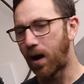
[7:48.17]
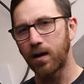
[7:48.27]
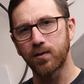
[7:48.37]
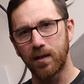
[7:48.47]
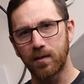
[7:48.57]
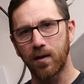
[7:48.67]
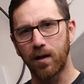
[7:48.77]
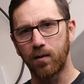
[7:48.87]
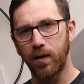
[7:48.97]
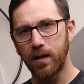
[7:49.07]
rocks the
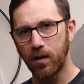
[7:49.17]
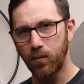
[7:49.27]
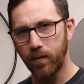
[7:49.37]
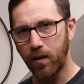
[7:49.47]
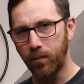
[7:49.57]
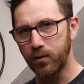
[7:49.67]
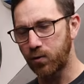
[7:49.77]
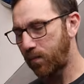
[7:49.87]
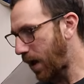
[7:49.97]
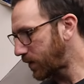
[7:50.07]
entire radio without a
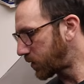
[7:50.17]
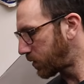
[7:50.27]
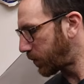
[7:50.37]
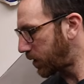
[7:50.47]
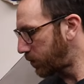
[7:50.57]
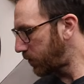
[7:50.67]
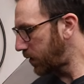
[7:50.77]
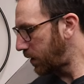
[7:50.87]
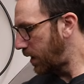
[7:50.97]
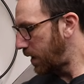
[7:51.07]
bunch of mass in the bottom of
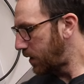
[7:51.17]
it.